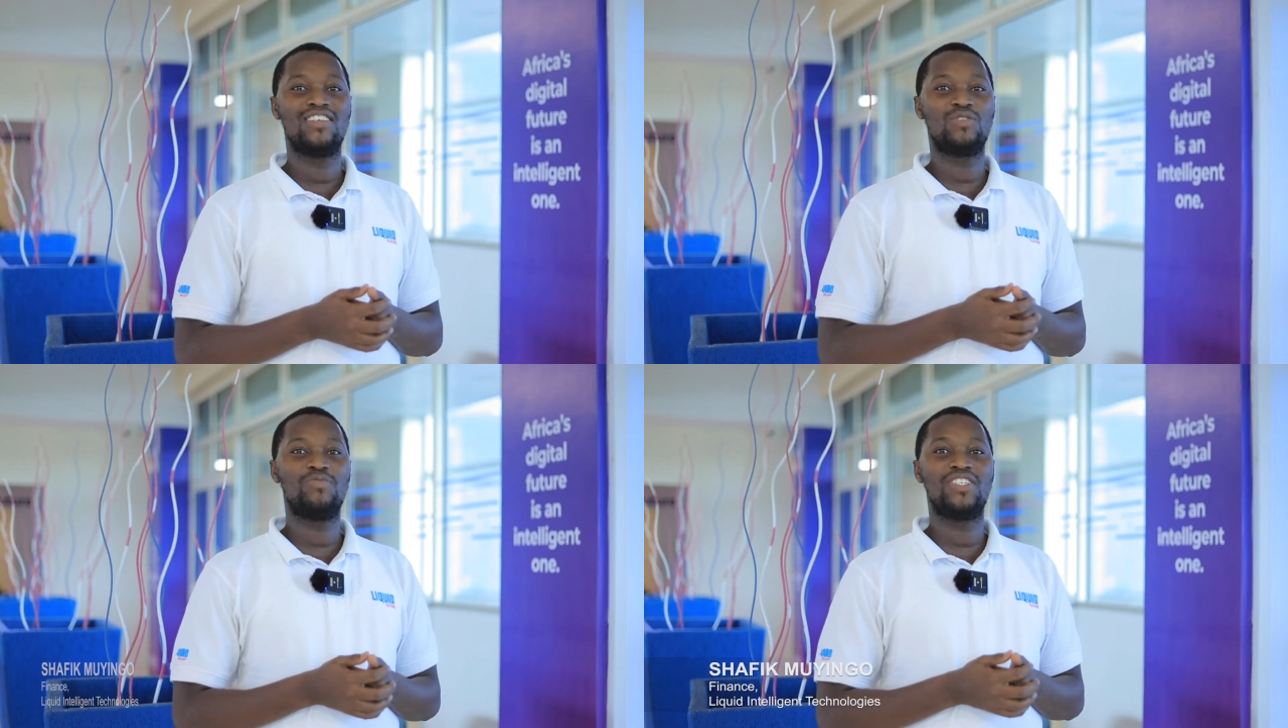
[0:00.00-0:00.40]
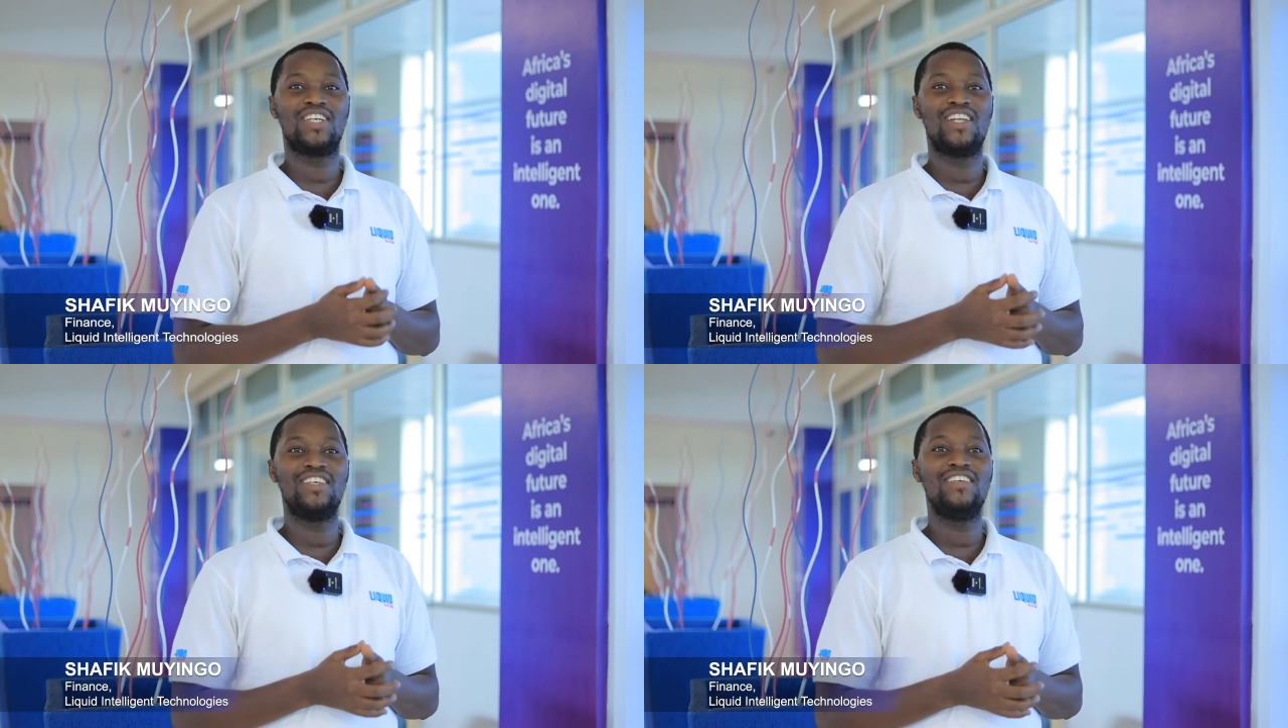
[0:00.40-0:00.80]

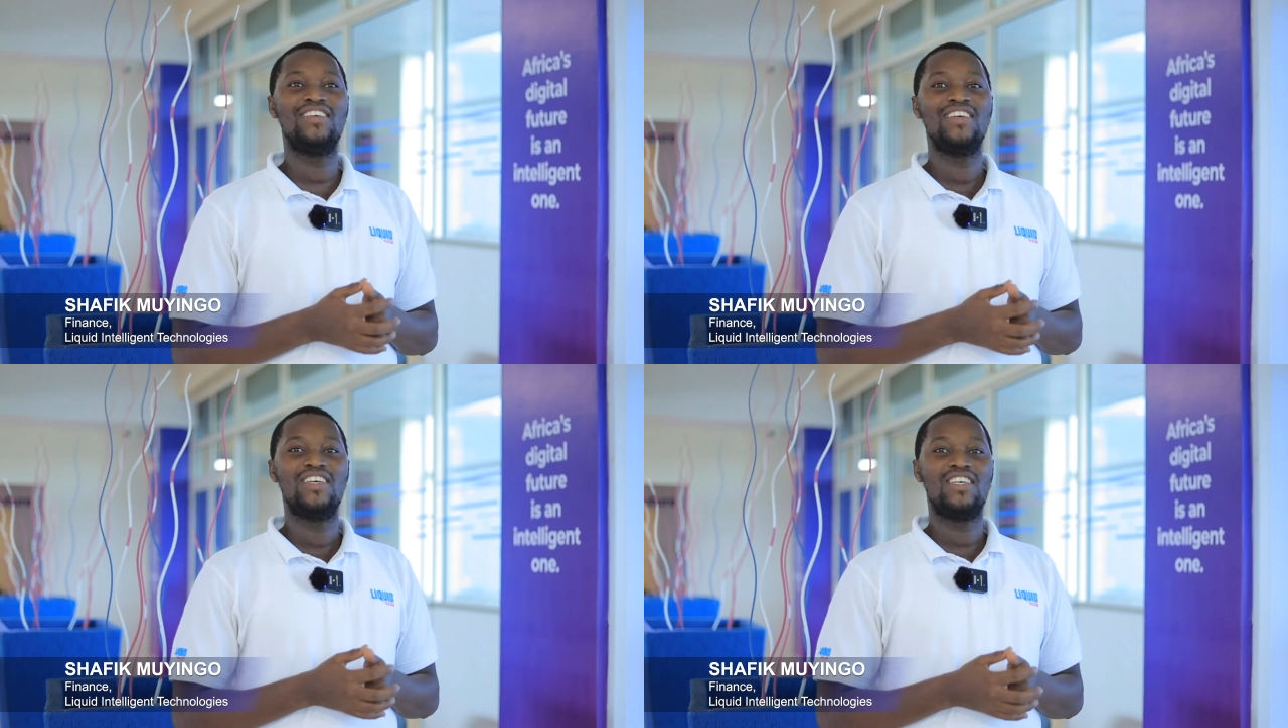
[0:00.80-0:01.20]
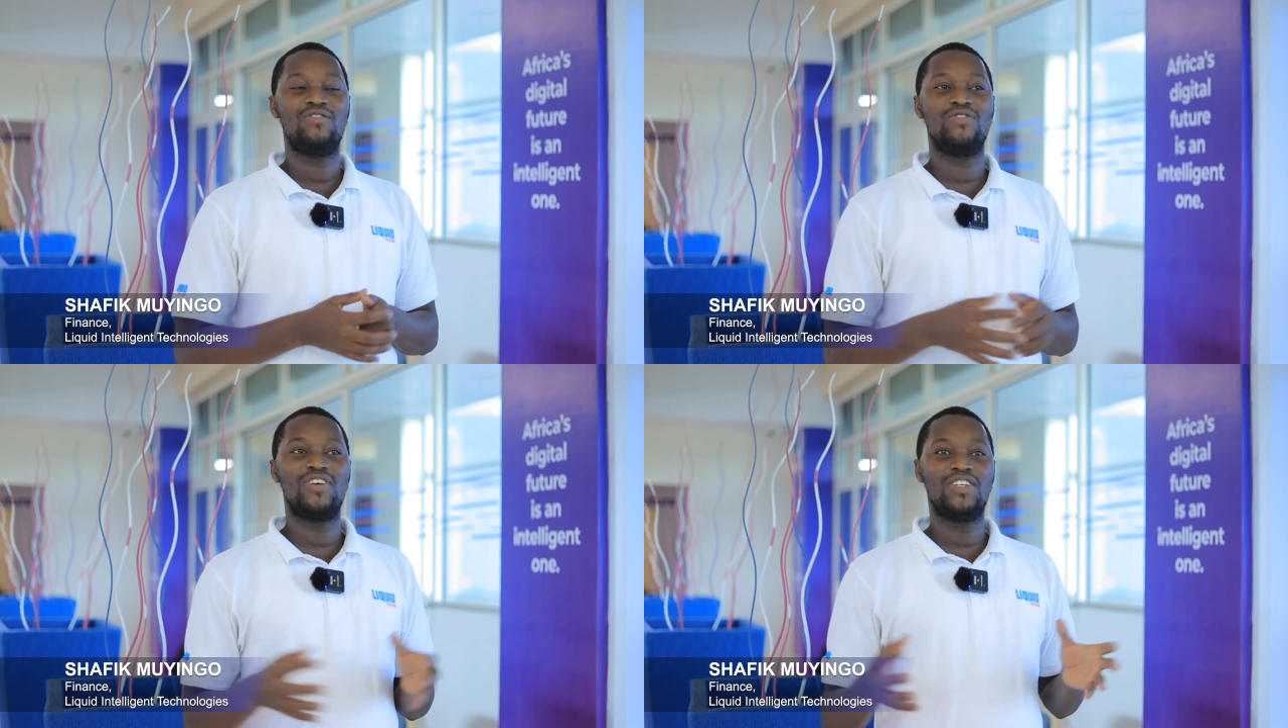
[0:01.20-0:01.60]
especially
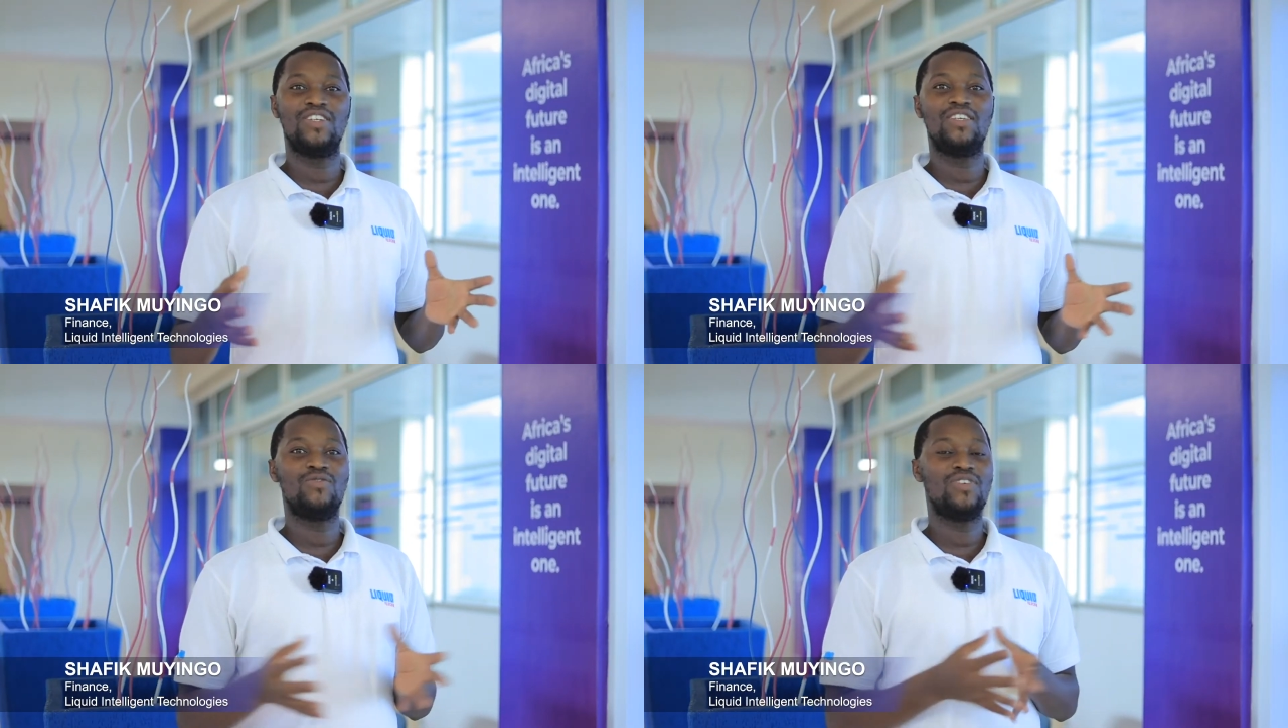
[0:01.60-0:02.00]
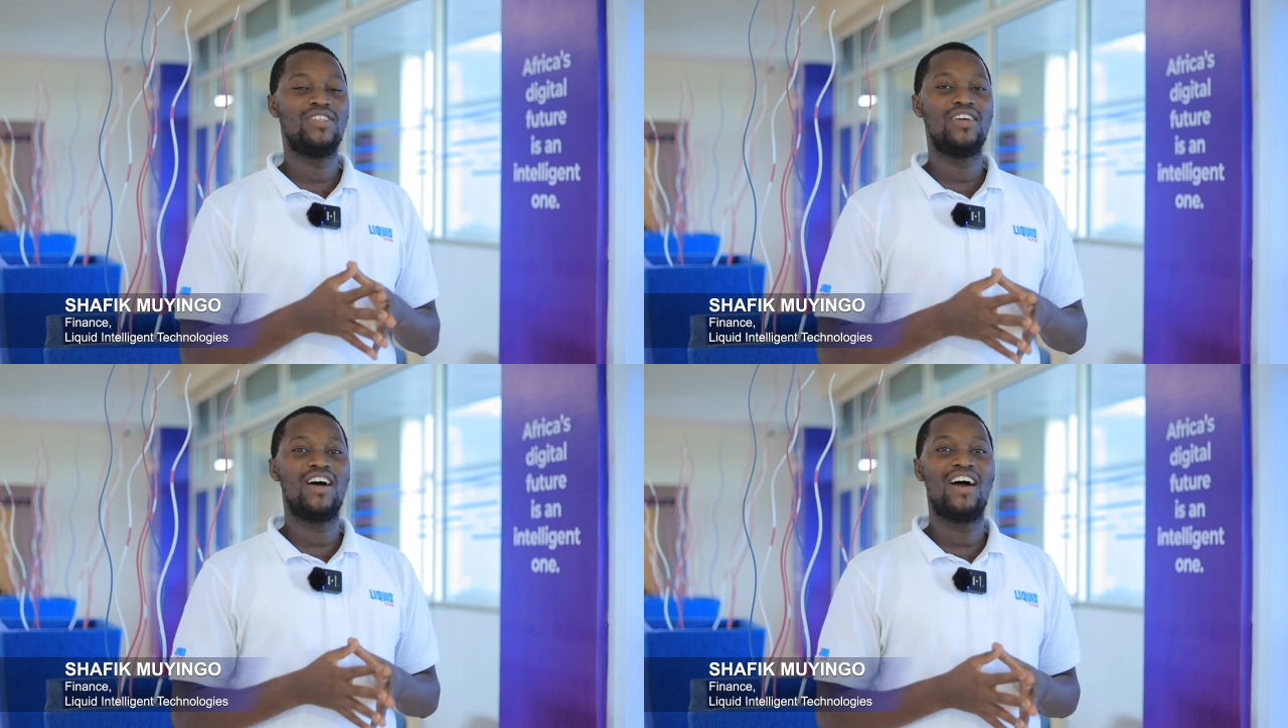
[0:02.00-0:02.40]
if you are dealing
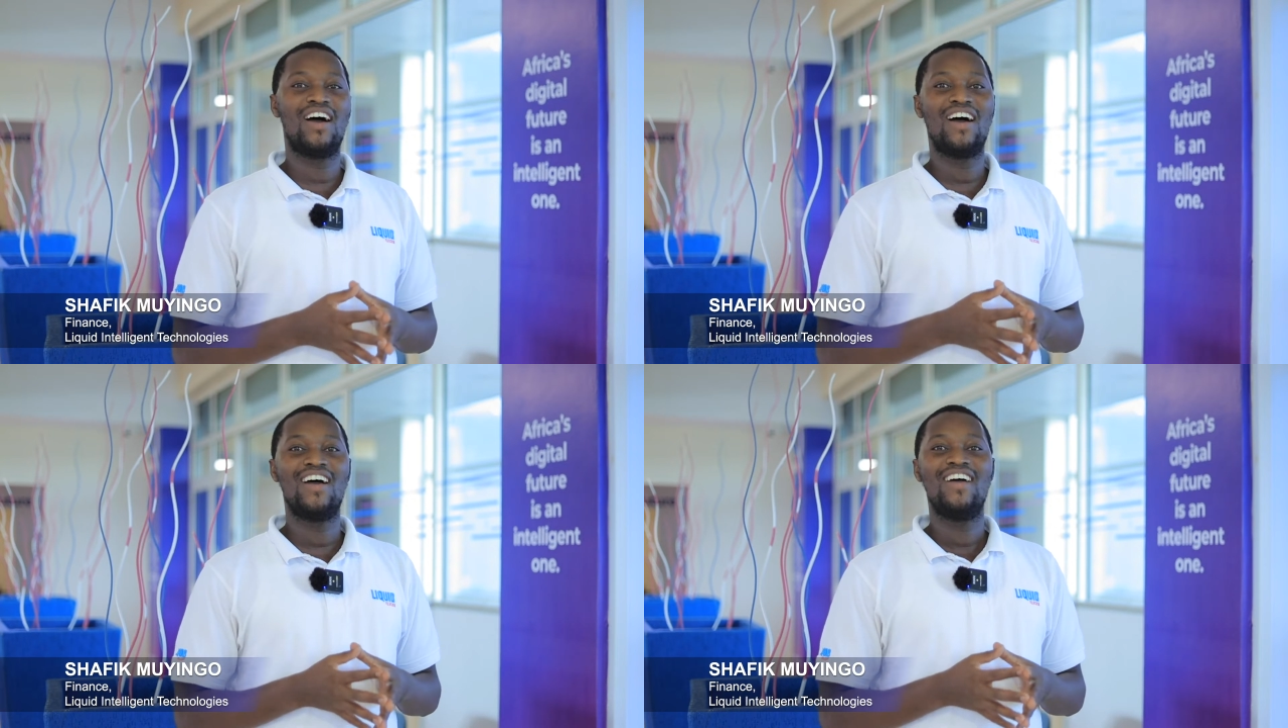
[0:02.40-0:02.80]
with uh,